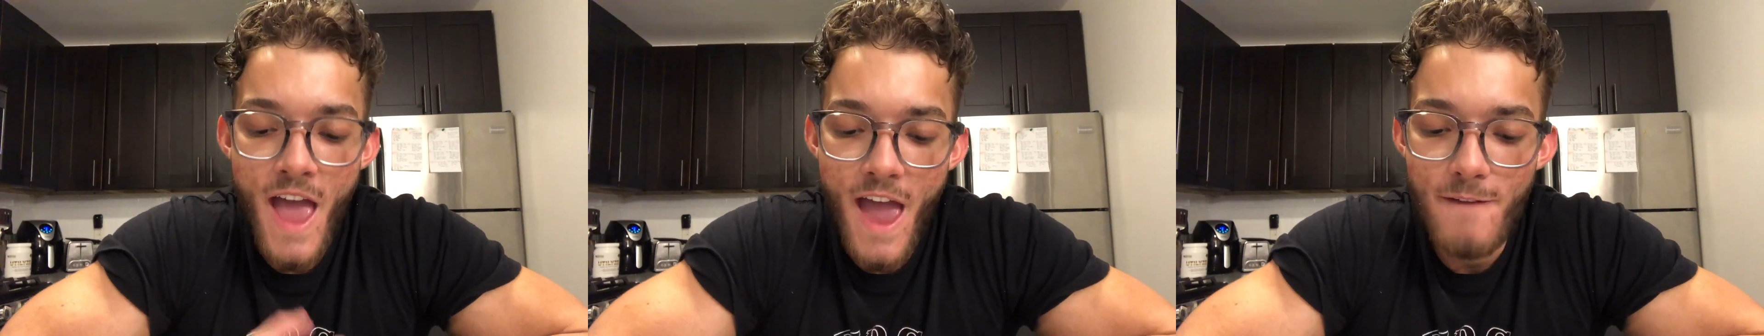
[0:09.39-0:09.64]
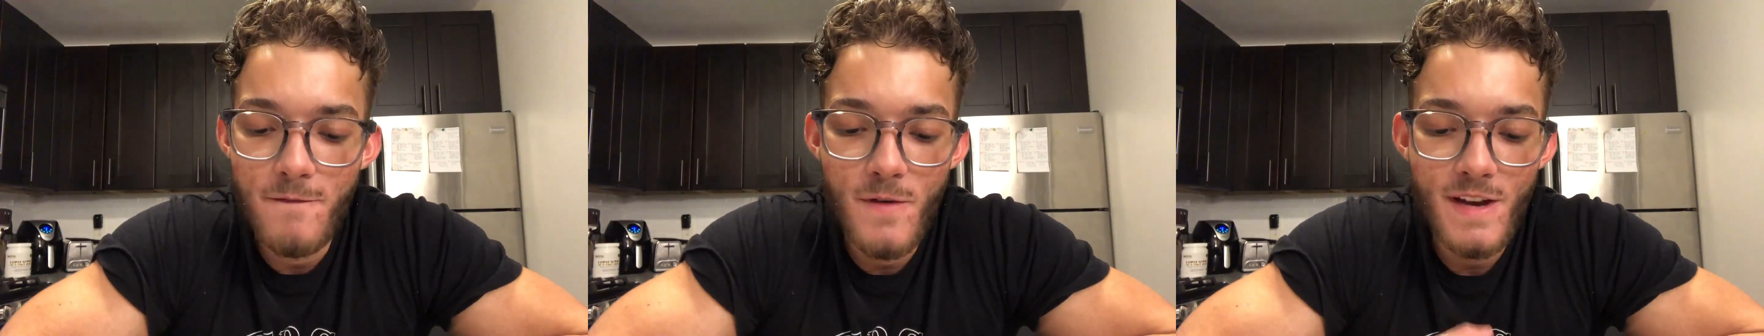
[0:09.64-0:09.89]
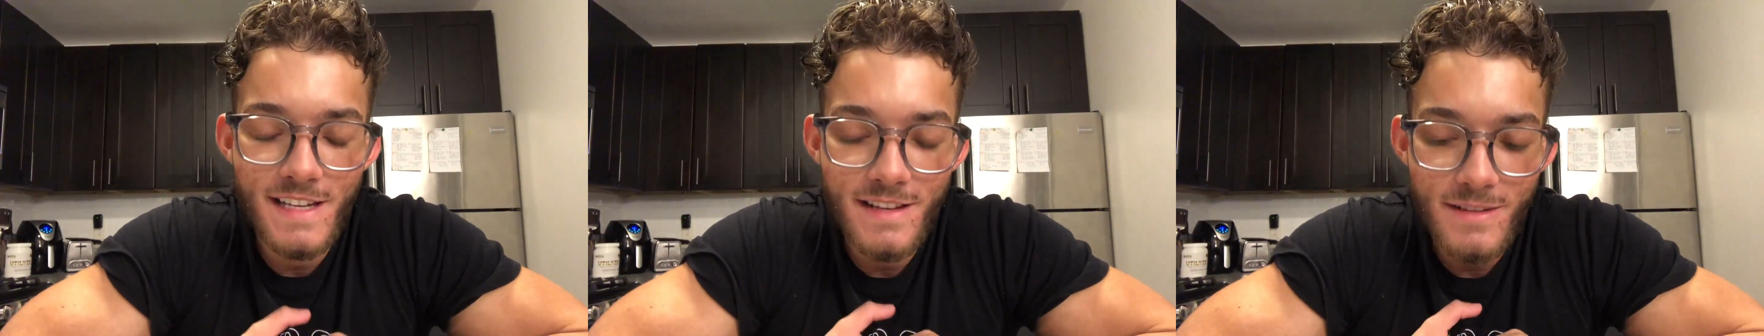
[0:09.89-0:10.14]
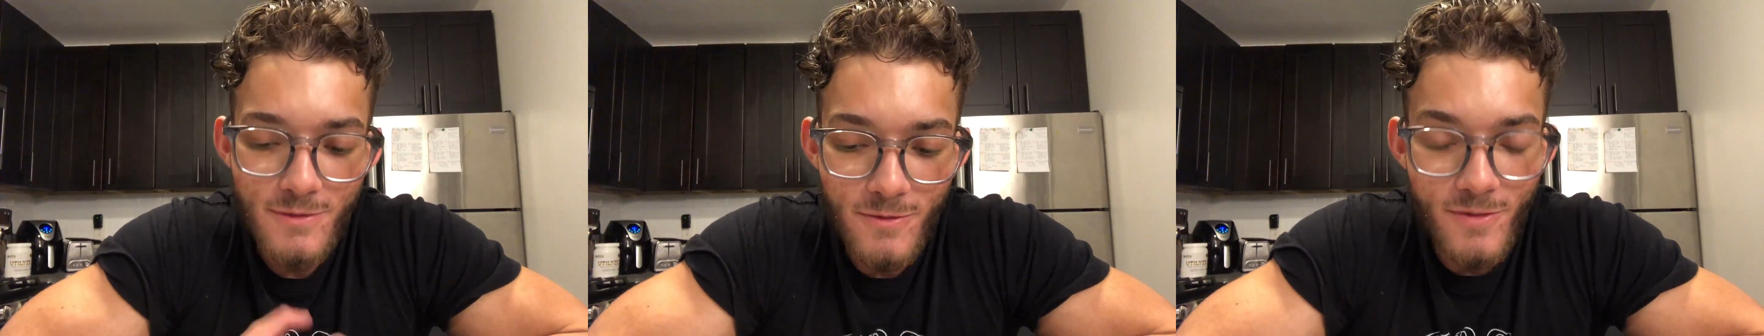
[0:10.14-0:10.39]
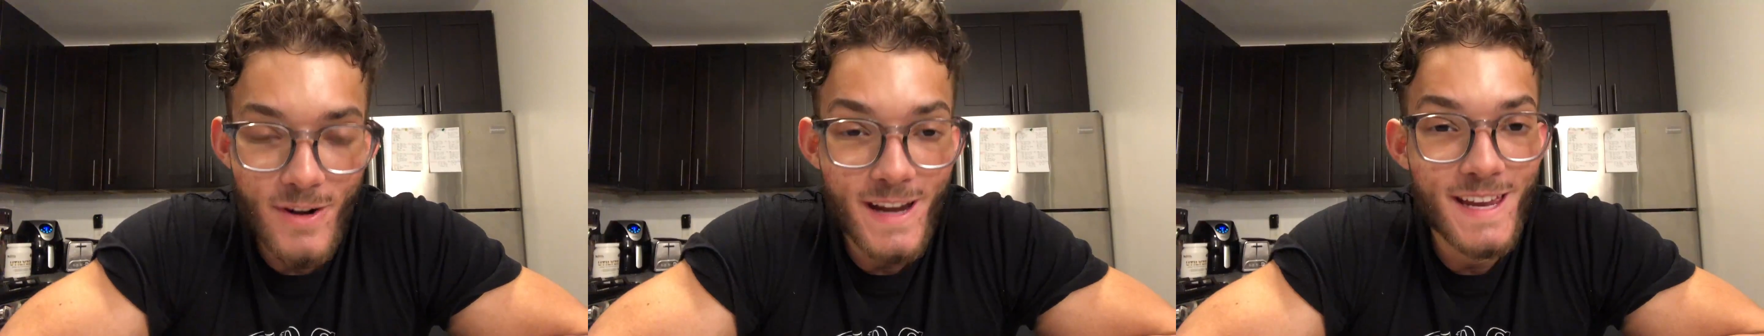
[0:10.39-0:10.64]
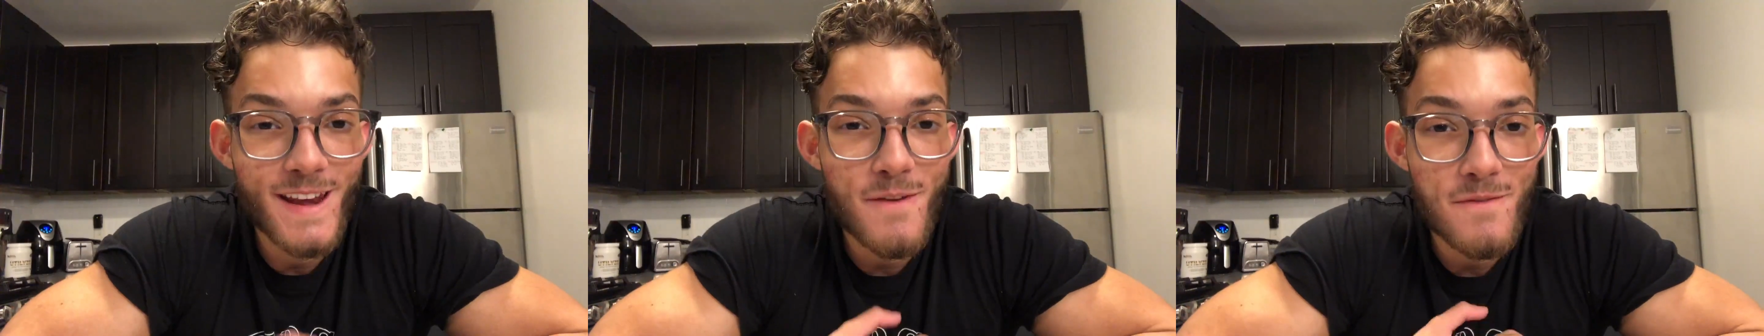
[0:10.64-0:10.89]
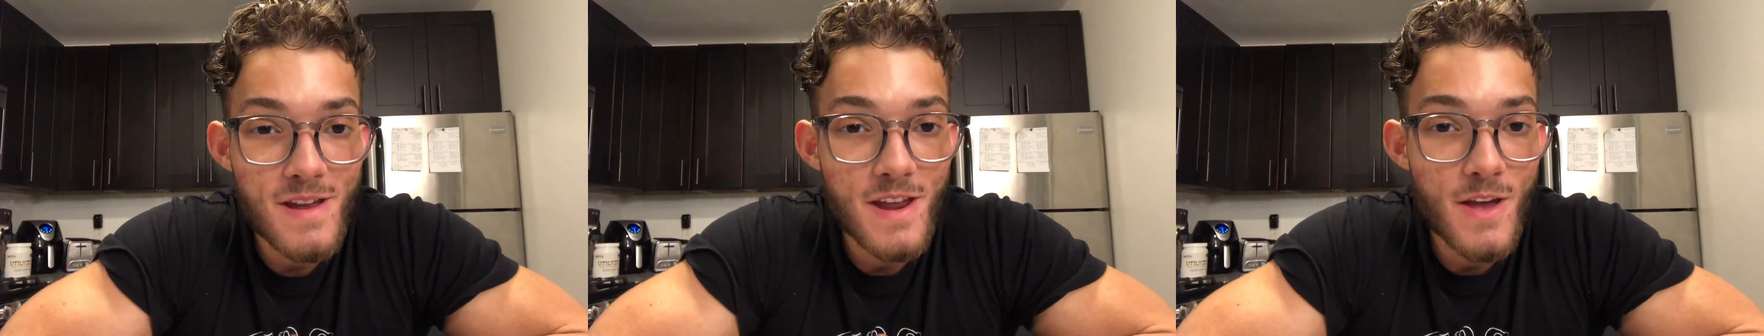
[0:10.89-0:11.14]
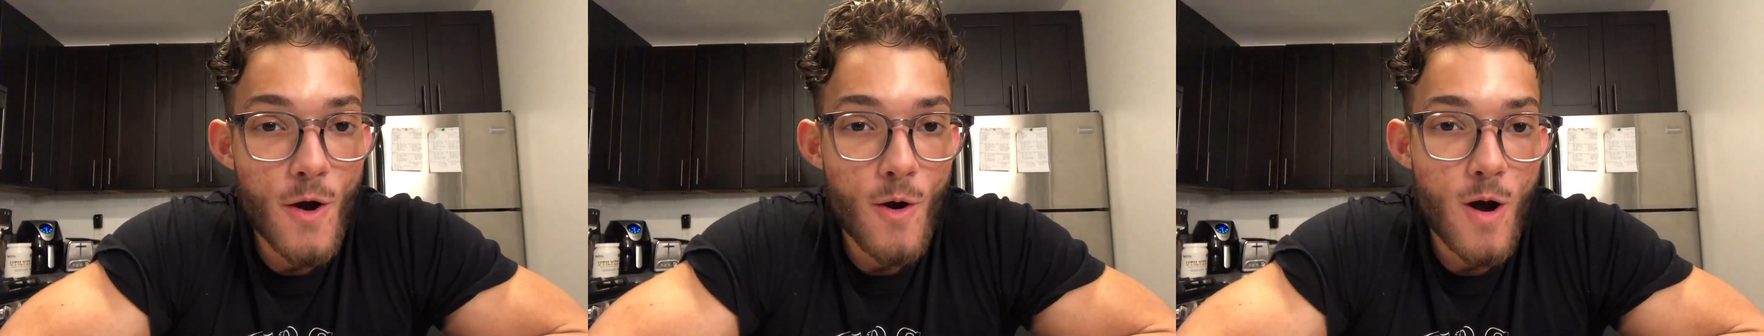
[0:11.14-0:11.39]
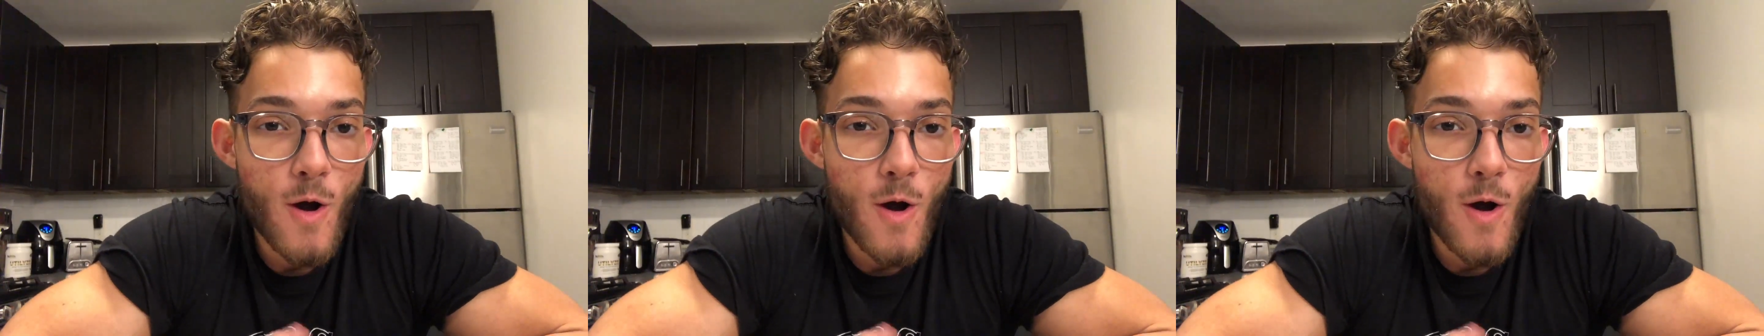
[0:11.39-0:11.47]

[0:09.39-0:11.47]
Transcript: every freaking video.